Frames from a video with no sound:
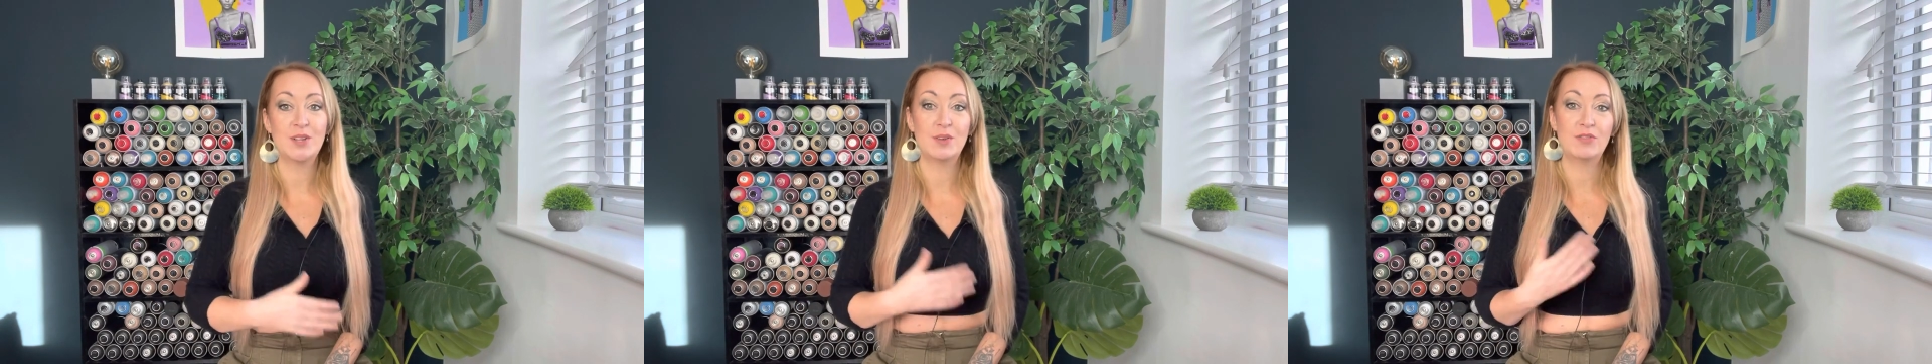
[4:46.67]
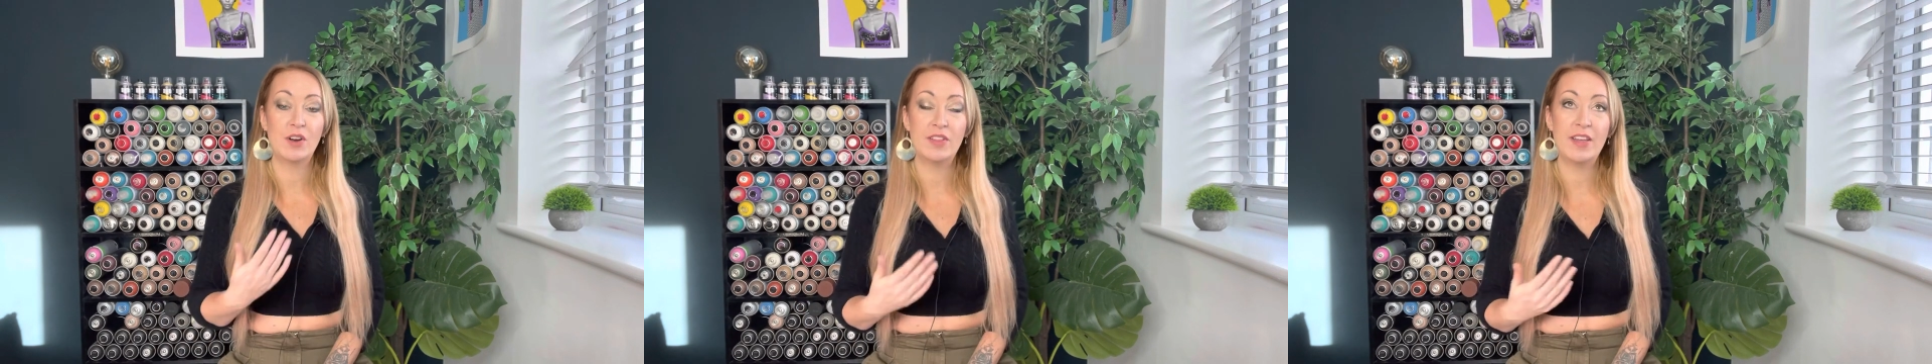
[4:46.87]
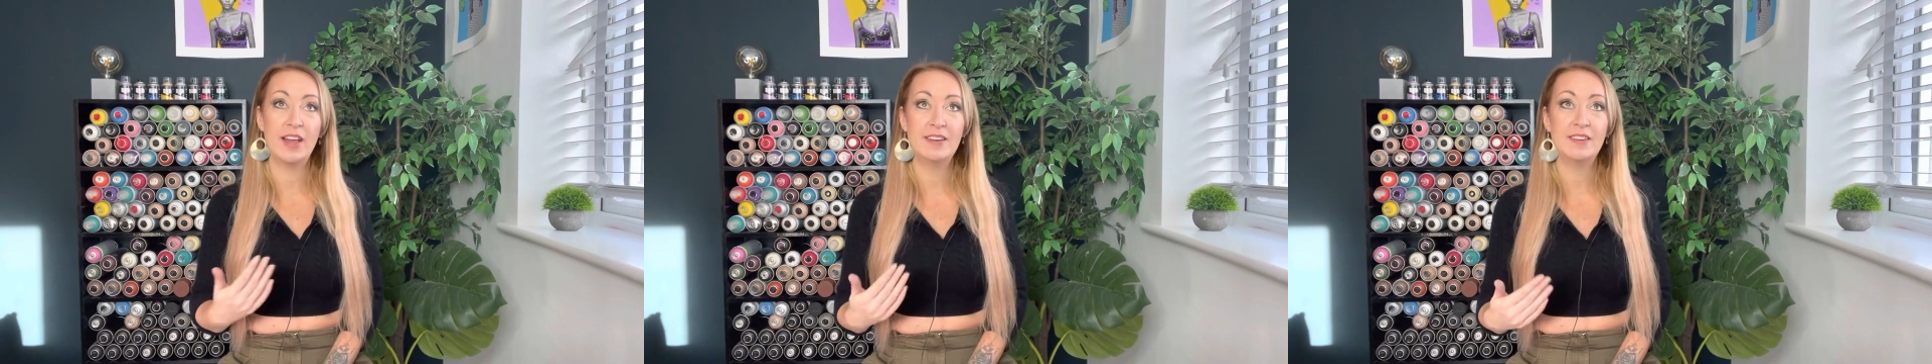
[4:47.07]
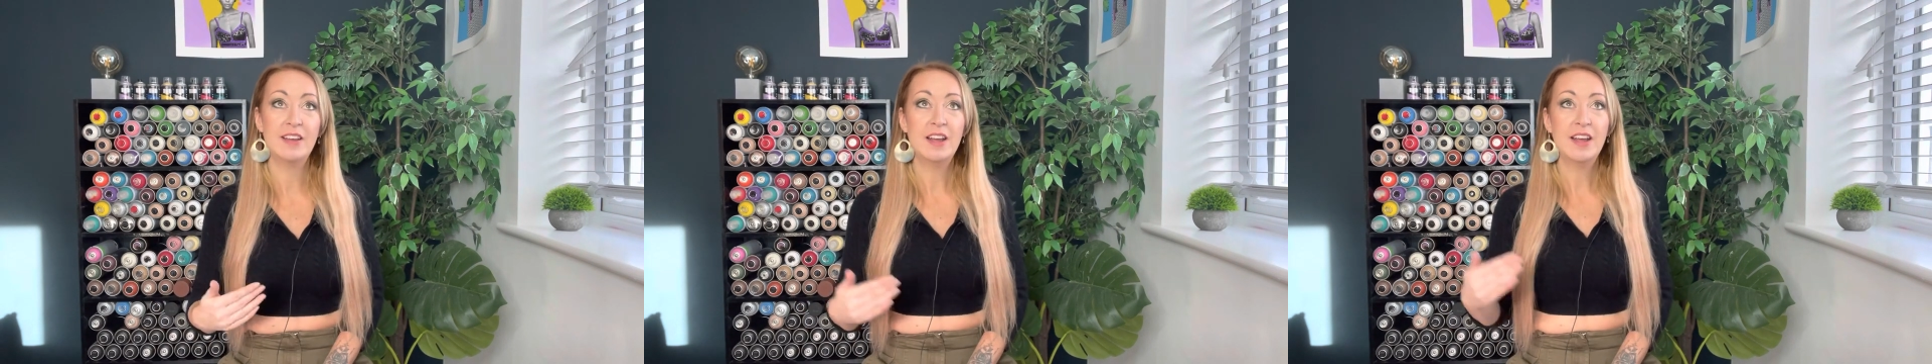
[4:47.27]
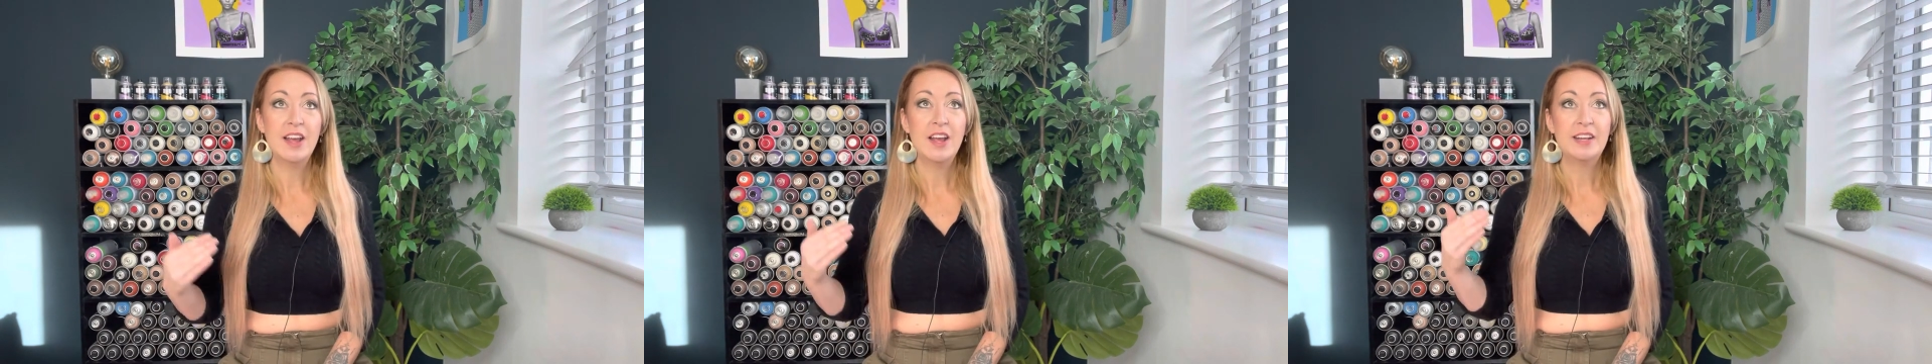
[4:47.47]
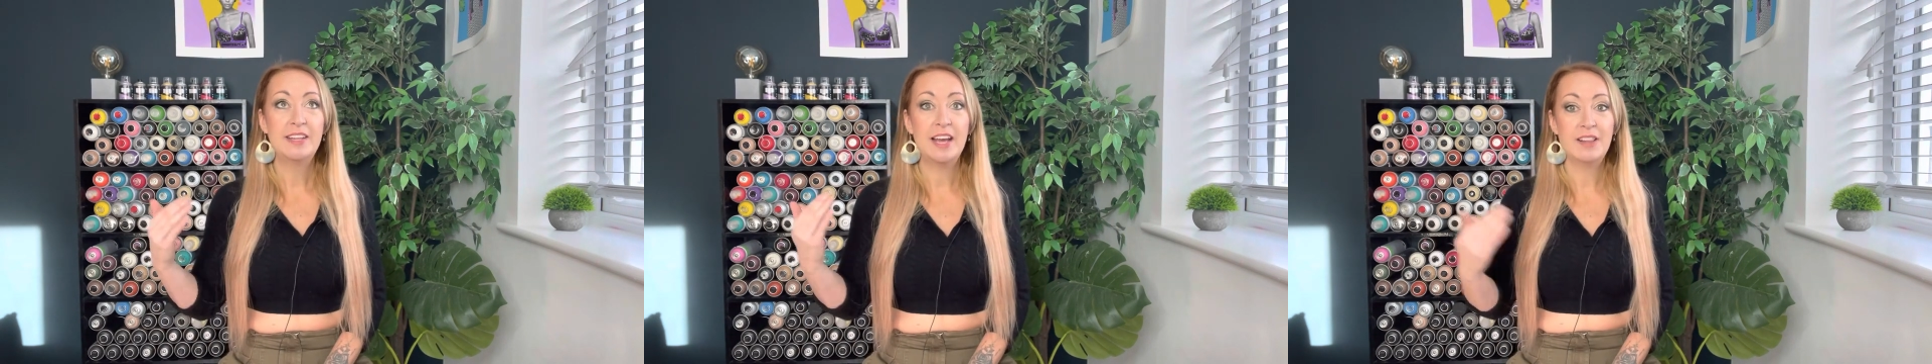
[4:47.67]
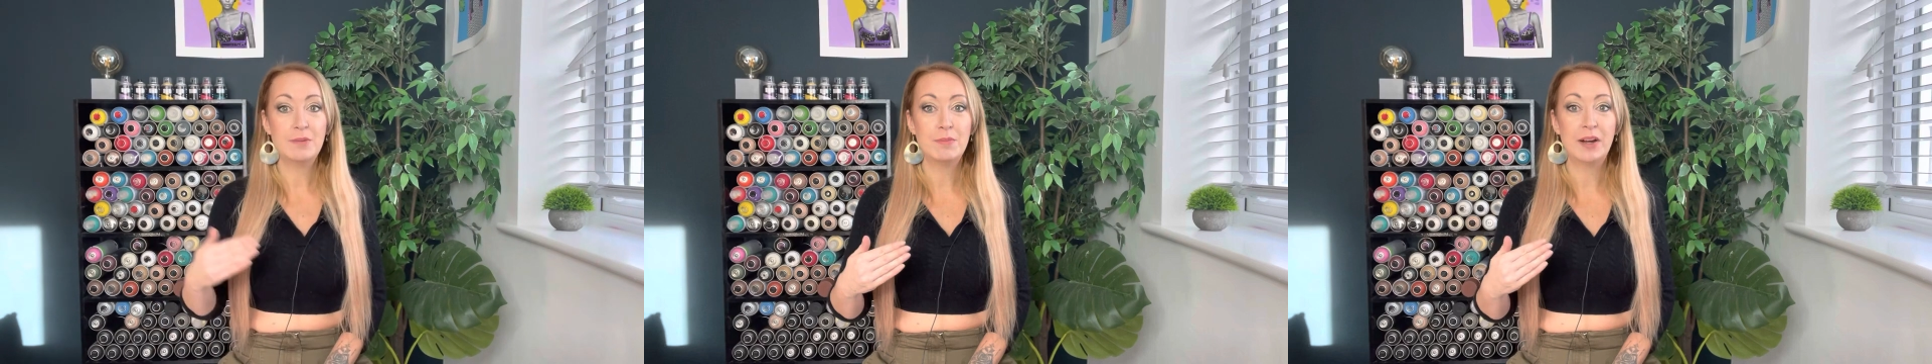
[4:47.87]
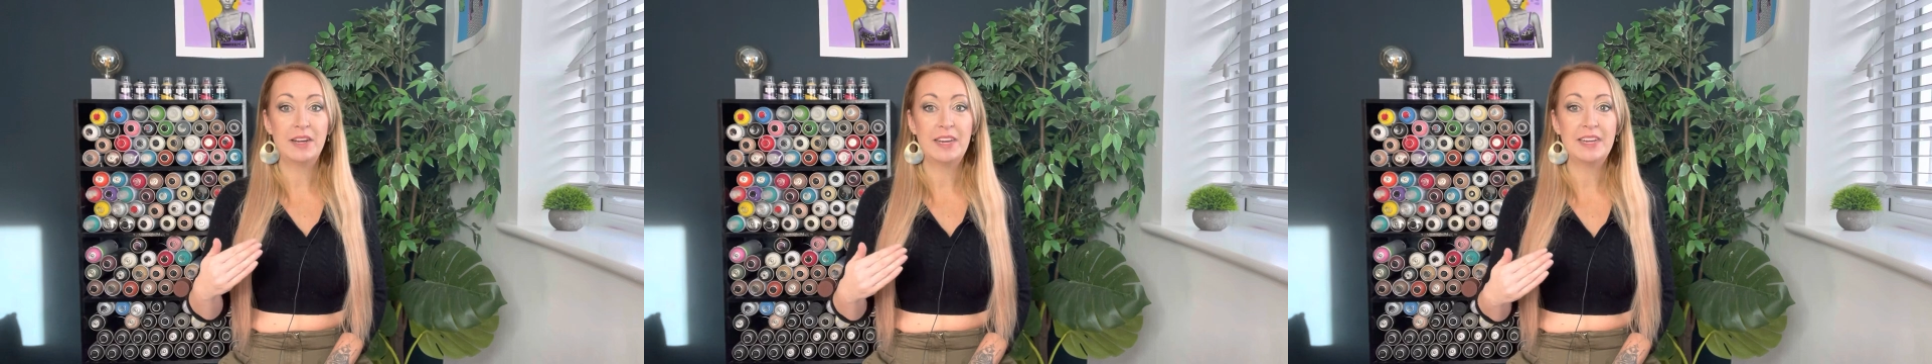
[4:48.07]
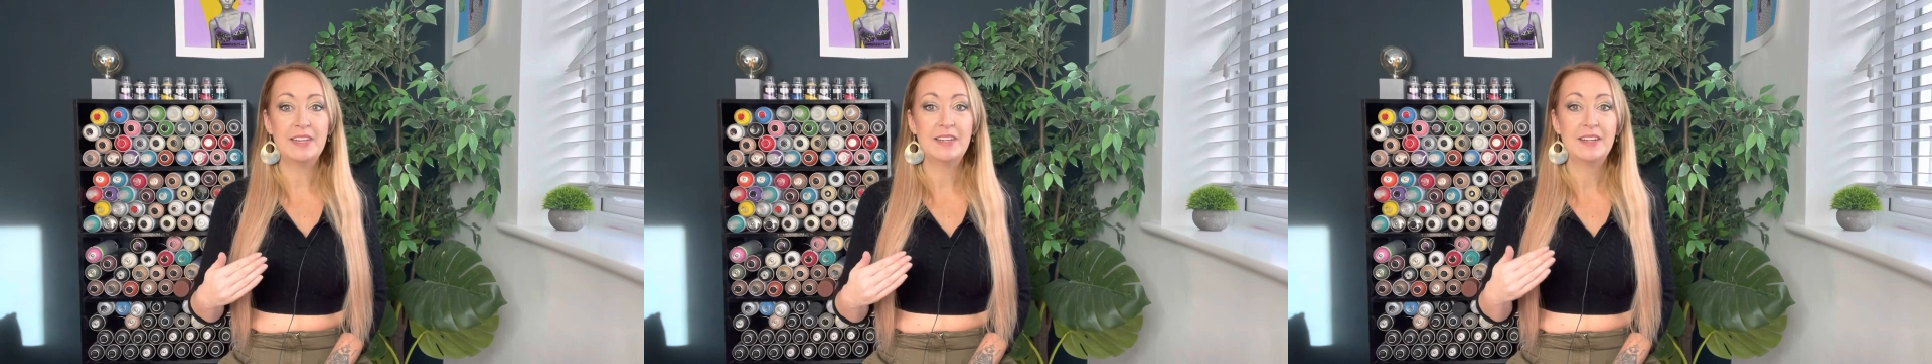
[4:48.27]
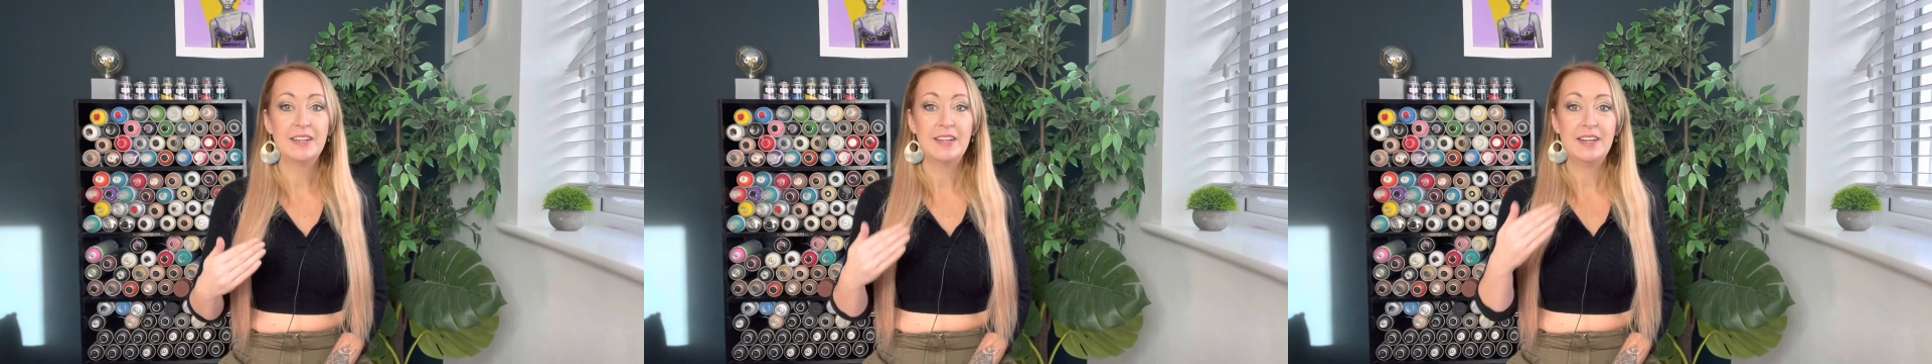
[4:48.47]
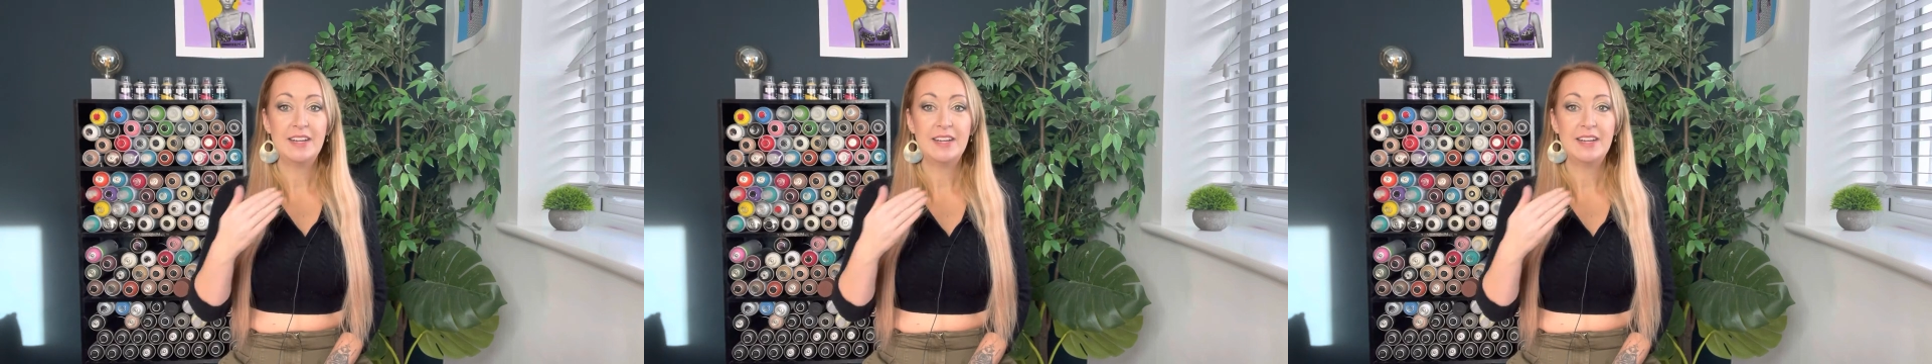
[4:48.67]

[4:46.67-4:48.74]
So if I then get the money